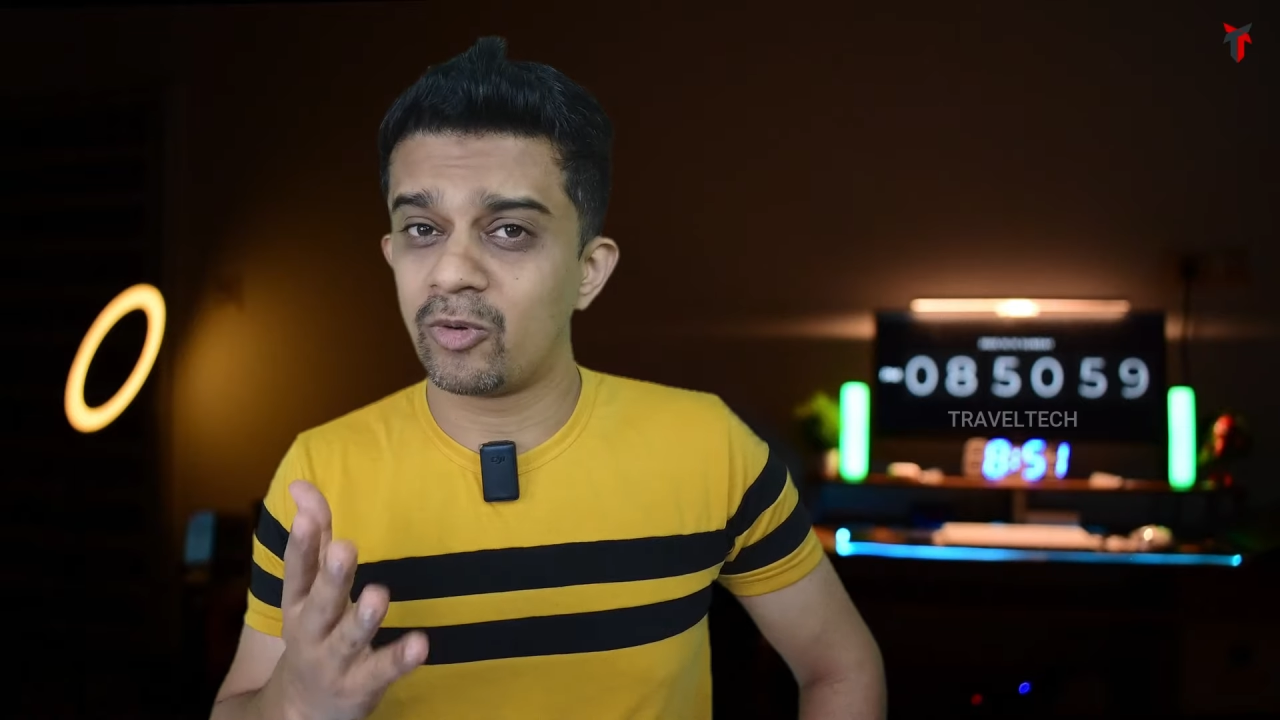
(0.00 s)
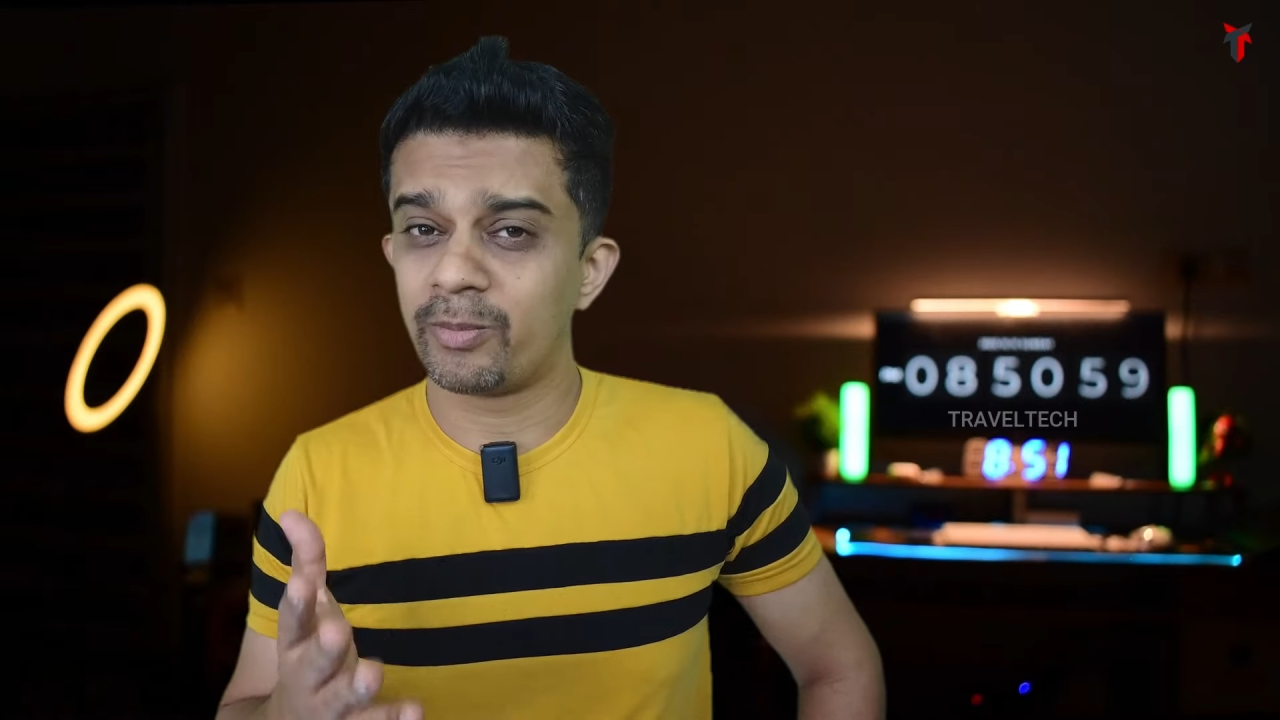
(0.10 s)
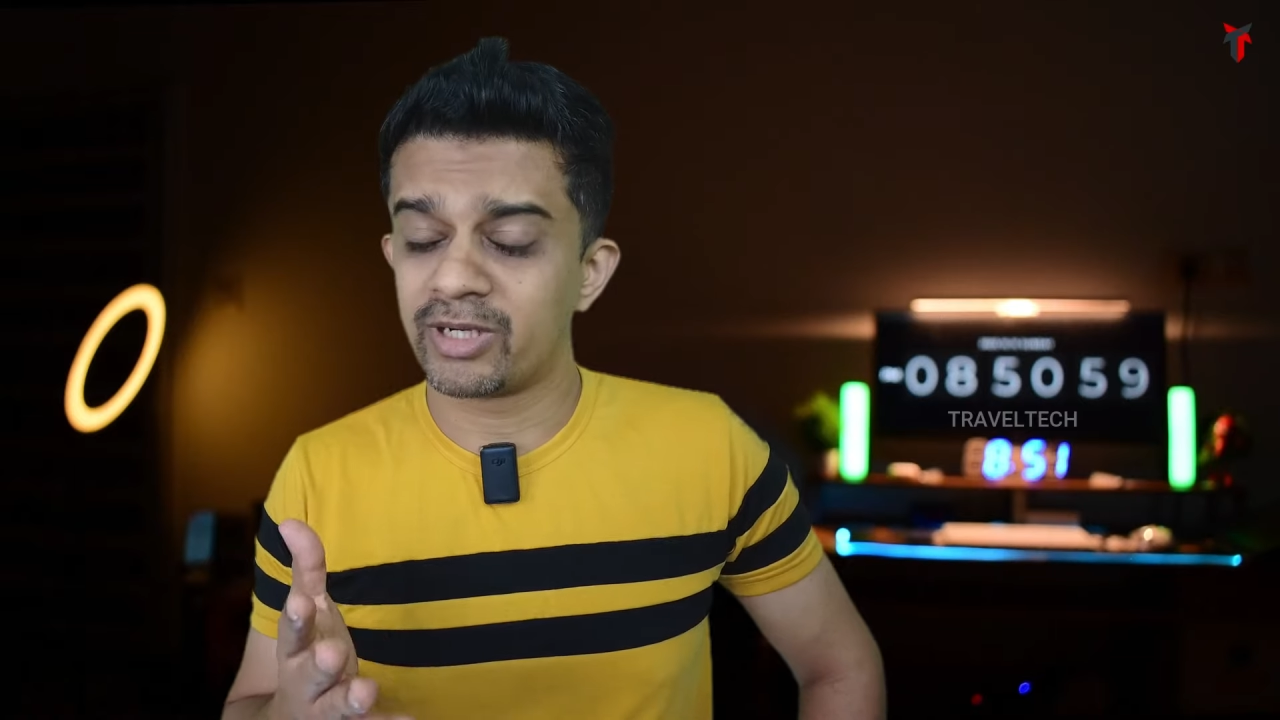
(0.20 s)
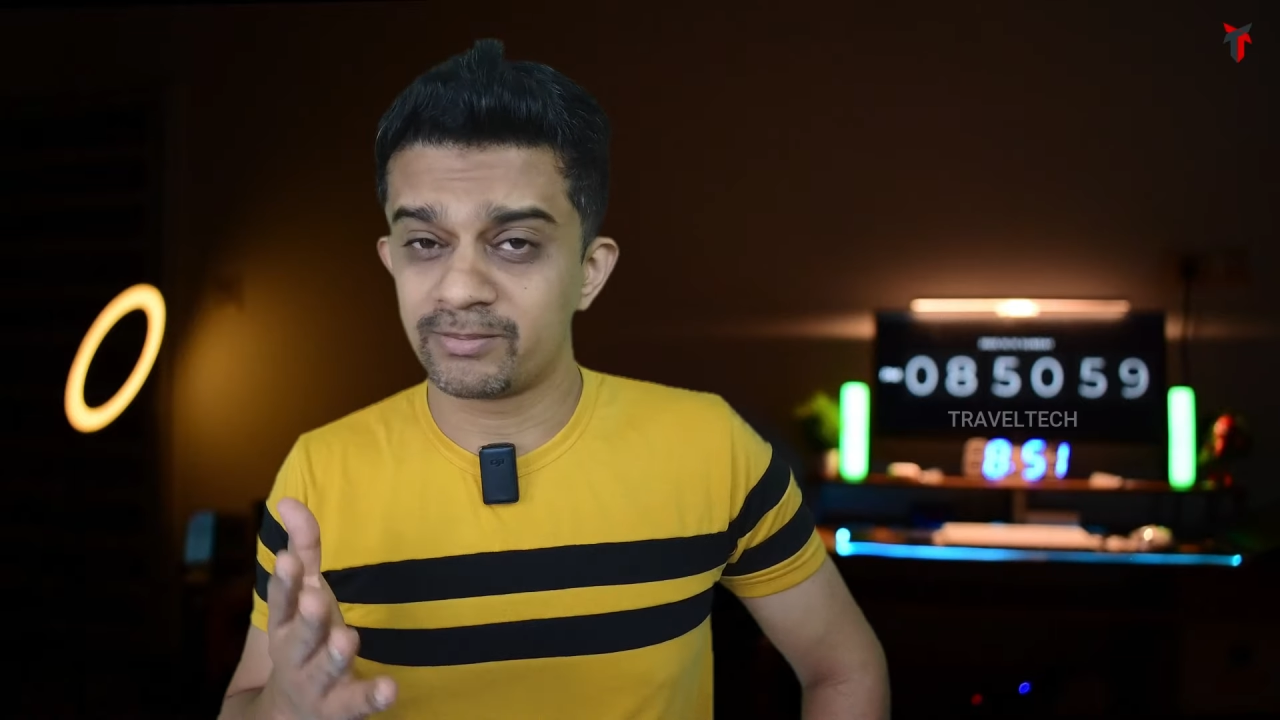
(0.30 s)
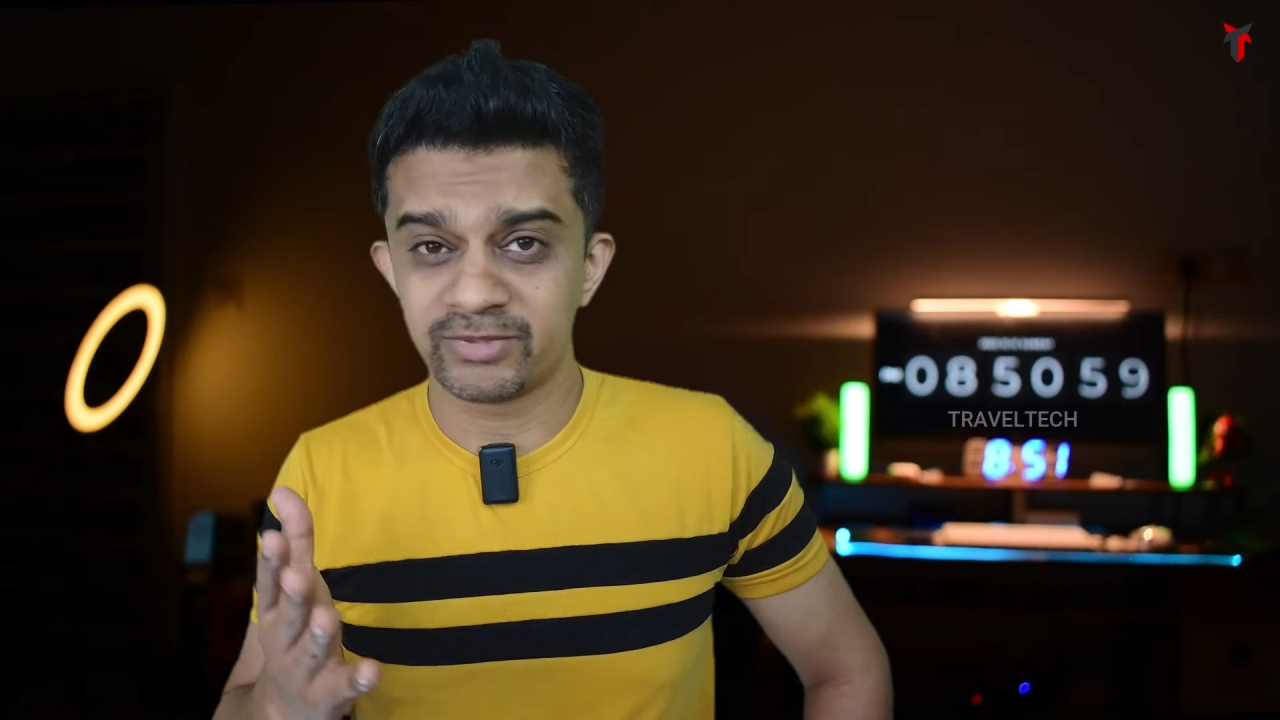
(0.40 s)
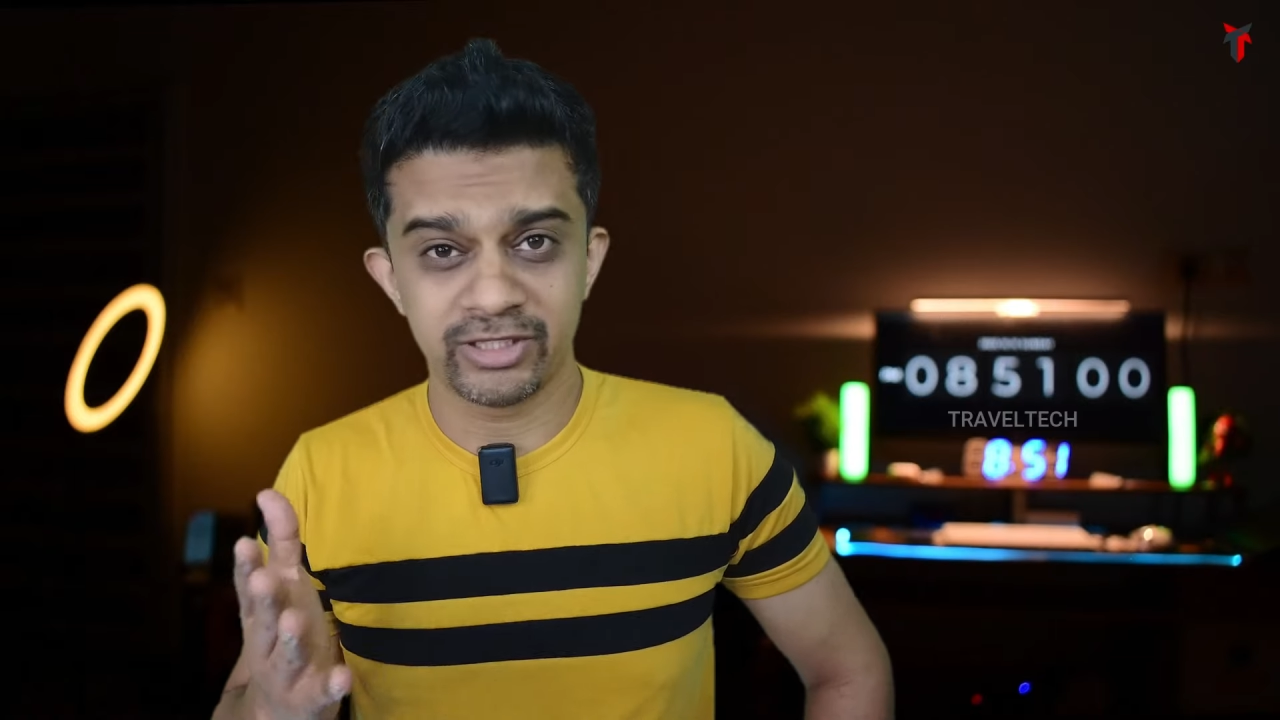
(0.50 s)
open up the